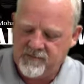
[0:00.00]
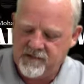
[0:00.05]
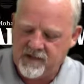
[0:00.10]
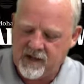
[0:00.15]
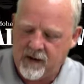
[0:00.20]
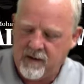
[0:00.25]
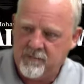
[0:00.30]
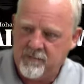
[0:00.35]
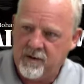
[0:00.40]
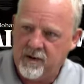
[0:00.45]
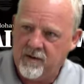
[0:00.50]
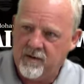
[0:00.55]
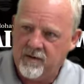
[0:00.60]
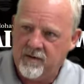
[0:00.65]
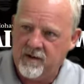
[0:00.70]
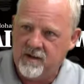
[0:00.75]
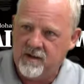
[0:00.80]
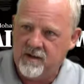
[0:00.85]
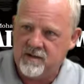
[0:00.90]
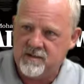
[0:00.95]
top here
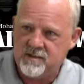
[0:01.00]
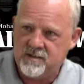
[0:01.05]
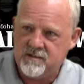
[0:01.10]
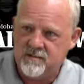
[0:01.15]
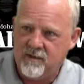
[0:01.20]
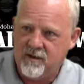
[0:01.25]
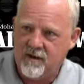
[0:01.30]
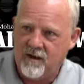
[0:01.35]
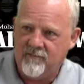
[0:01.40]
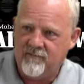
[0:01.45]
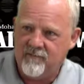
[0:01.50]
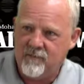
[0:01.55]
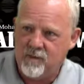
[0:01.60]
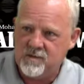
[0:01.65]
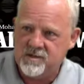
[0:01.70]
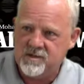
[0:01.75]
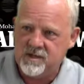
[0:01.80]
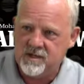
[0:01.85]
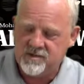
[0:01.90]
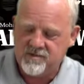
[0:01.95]
is of
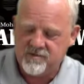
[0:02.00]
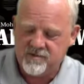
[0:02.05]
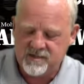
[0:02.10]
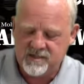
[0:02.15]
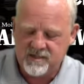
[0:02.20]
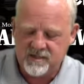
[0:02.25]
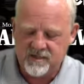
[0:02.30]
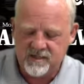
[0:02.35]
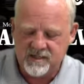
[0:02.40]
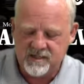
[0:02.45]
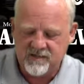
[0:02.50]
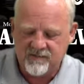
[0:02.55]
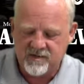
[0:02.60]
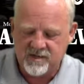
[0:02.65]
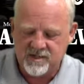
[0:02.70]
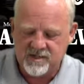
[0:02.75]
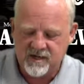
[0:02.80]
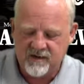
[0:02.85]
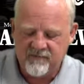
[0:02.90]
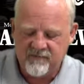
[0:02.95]
most interest, at least for
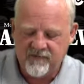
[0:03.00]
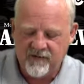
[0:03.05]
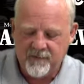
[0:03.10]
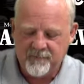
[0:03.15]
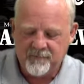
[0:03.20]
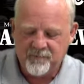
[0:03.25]
Jeff.